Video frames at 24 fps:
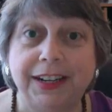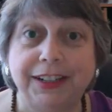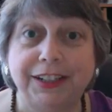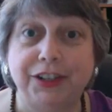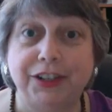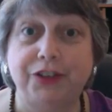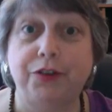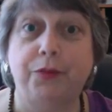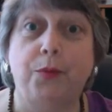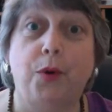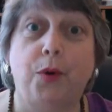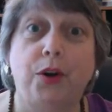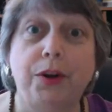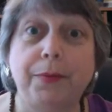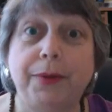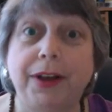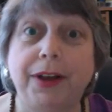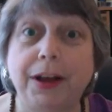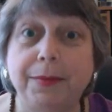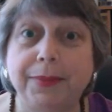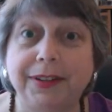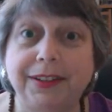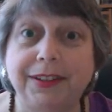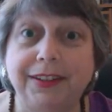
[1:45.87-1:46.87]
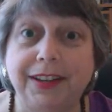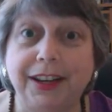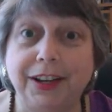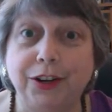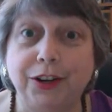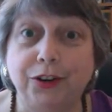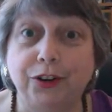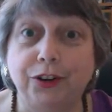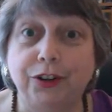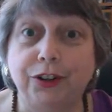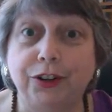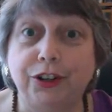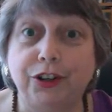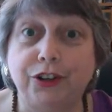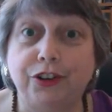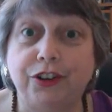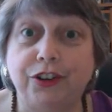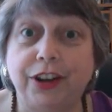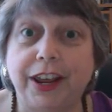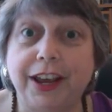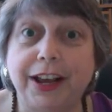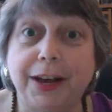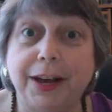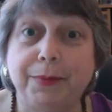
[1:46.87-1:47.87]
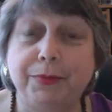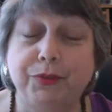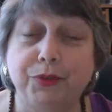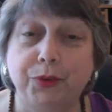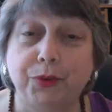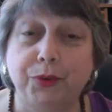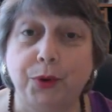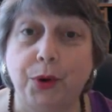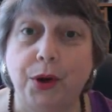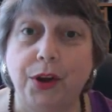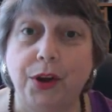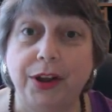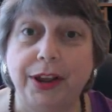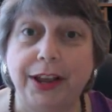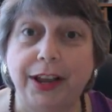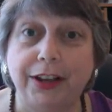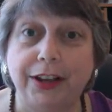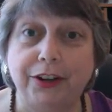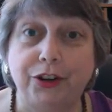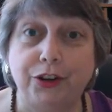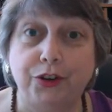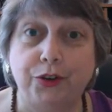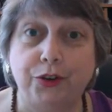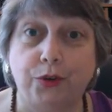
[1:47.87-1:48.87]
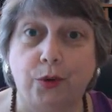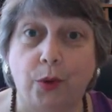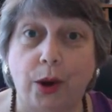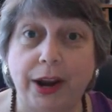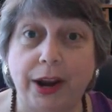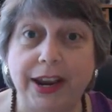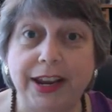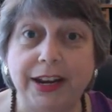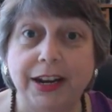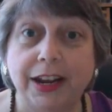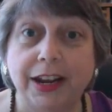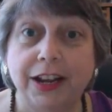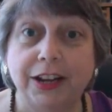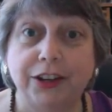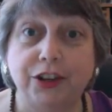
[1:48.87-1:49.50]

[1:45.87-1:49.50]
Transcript: Did you want to become a singer? Did you take up drawing? Do you write?